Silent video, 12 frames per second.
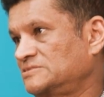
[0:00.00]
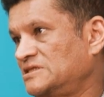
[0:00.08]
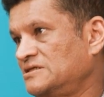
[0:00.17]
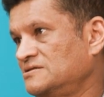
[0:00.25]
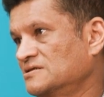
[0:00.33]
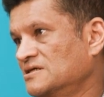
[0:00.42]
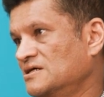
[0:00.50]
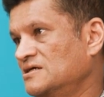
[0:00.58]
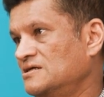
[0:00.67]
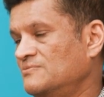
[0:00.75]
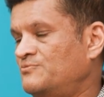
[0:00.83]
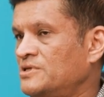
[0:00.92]
okay?
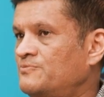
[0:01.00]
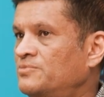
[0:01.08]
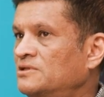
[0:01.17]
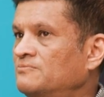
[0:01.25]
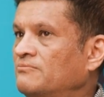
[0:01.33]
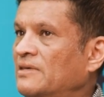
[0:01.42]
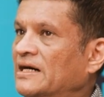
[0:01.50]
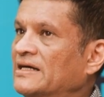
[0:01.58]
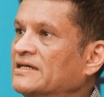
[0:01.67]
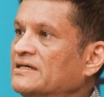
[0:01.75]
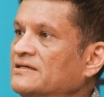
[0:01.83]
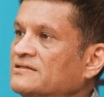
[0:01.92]
People
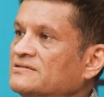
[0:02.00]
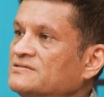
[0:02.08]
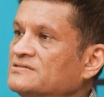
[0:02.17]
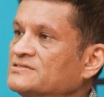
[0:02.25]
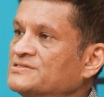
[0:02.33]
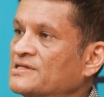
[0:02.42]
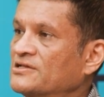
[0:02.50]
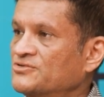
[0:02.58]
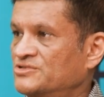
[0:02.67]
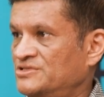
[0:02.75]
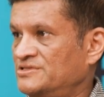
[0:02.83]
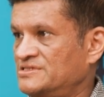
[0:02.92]
buy
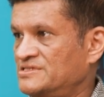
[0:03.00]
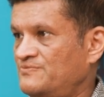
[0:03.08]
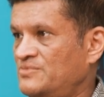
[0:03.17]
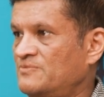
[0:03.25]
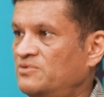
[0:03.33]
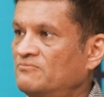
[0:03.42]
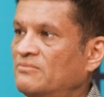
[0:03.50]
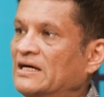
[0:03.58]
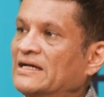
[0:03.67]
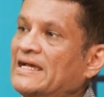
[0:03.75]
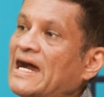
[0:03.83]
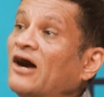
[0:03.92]
solutions. People
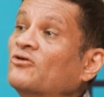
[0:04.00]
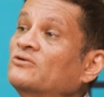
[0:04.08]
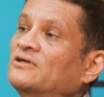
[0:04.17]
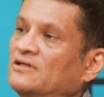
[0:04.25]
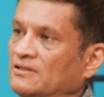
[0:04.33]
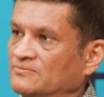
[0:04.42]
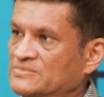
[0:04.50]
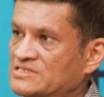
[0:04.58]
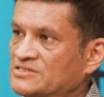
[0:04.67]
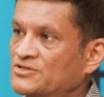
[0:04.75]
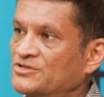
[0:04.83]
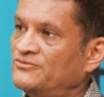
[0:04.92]
buy
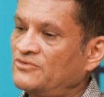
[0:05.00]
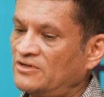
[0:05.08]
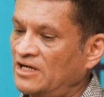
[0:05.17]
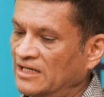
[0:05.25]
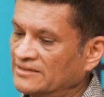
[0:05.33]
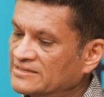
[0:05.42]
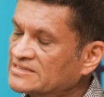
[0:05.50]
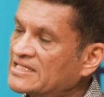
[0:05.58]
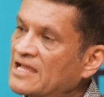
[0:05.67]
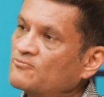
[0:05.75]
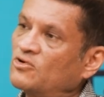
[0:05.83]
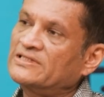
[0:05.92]
outcomes. So you've got to
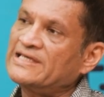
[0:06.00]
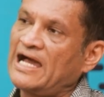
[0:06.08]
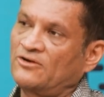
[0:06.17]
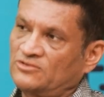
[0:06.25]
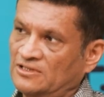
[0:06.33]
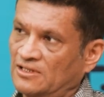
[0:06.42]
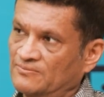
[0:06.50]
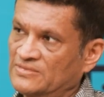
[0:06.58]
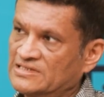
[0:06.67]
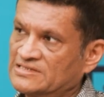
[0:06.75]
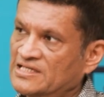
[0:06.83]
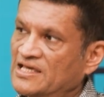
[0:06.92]
understand what the outcome
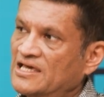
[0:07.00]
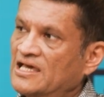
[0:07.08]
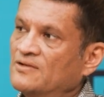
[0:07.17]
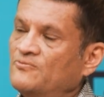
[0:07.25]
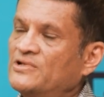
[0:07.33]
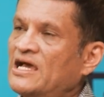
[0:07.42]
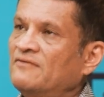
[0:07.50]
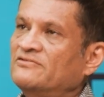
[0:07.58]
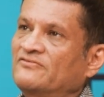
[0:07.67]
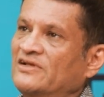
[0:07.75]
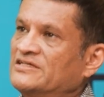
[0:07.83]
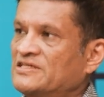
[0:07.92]
is. And we have a
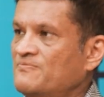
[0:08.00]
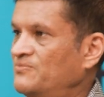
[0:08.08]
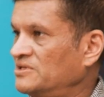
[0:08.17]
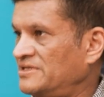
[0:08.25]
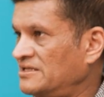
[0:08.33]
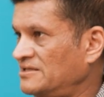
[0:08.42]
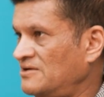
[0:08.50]
very simple thing